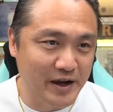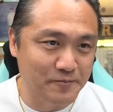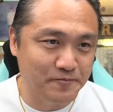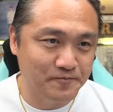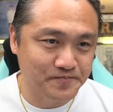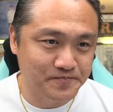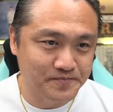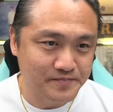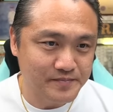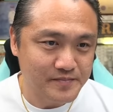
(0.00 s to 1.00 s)
up
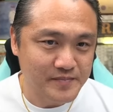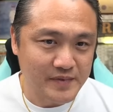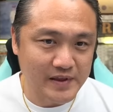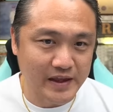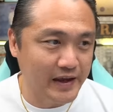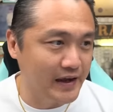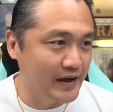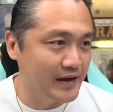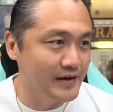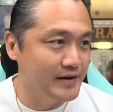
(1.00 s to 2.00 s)

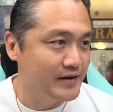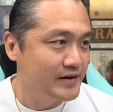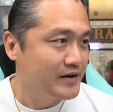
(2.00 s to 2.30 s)
and